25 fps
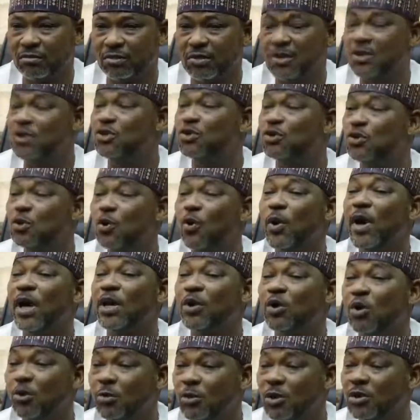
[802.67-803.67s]

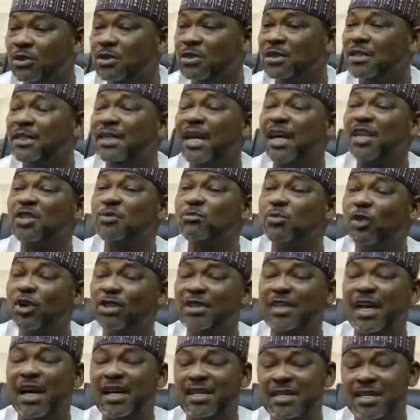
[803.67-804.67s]
In as
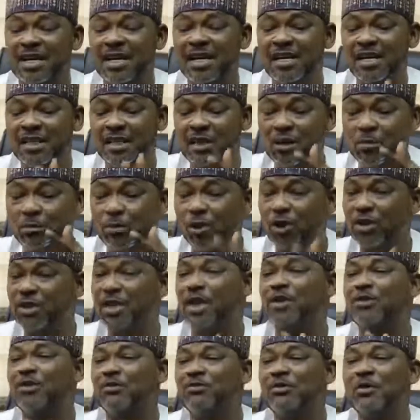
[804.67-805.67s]
much as the
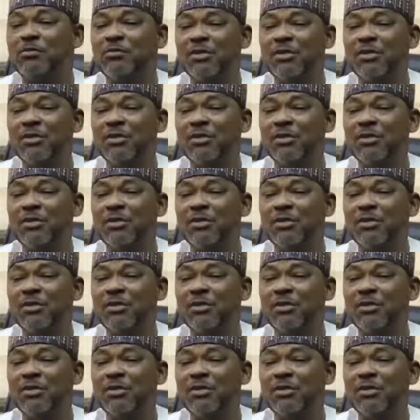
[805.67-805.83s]
budget of the